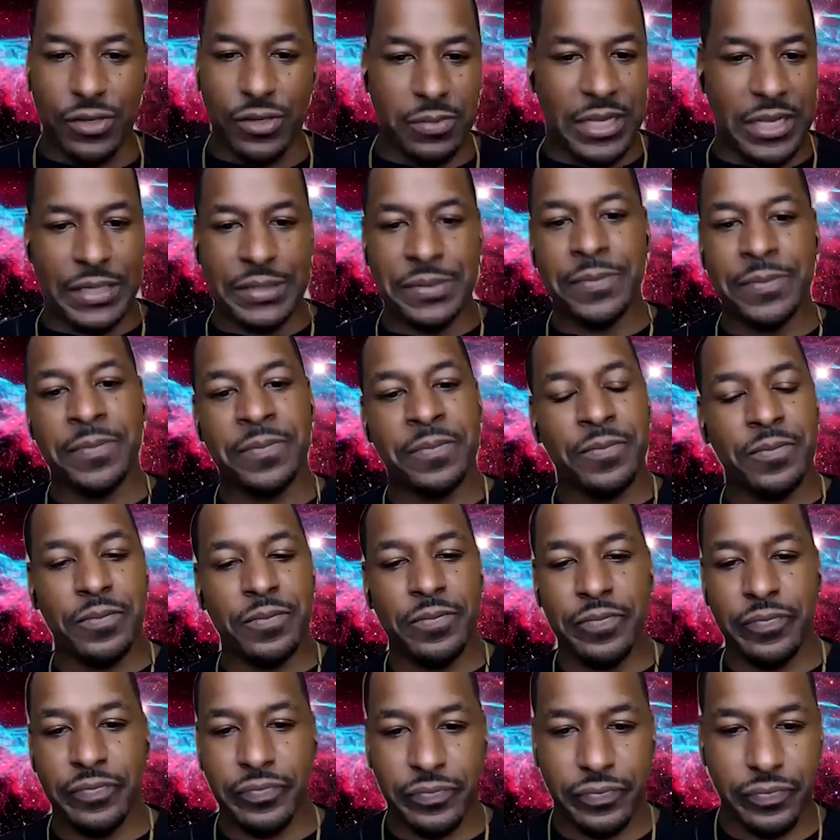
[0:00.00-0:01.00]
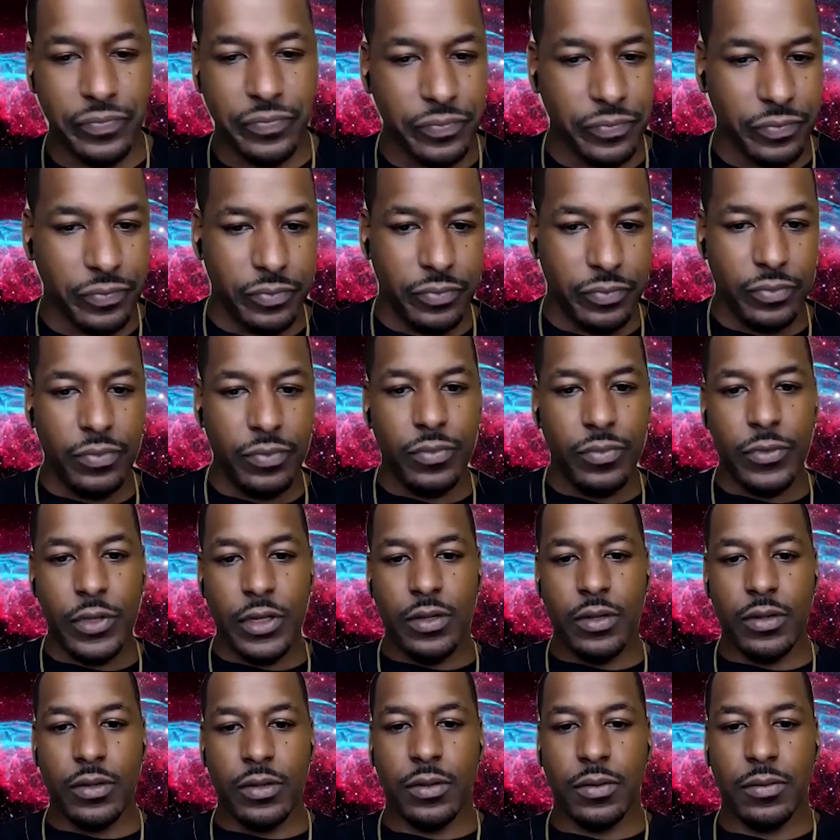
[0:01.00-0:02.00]
We're not going to see them until this
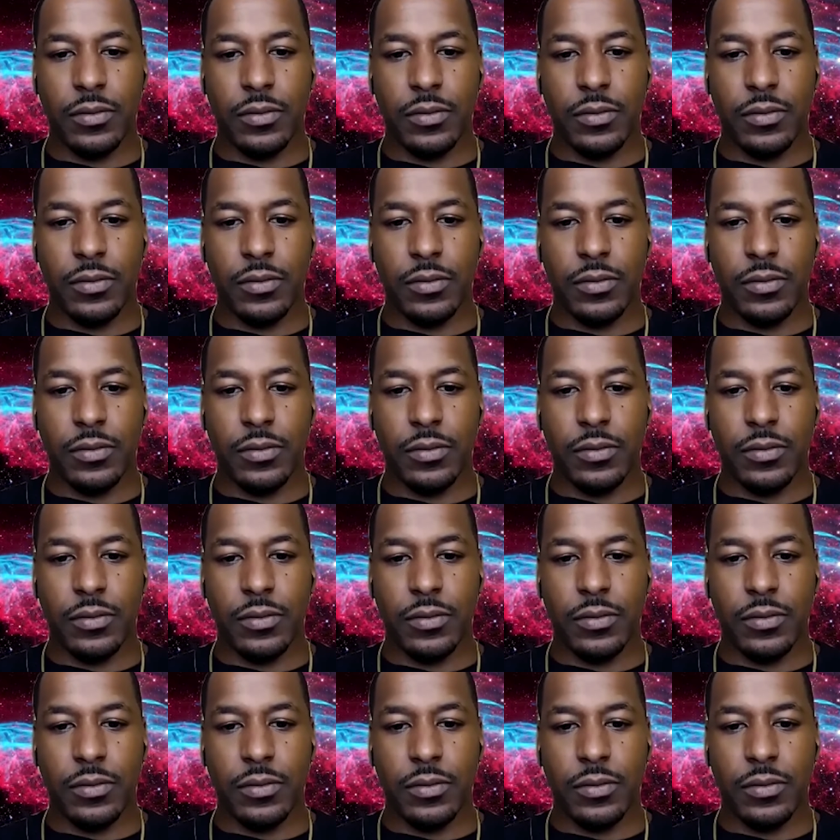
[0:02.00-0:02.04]
pandemic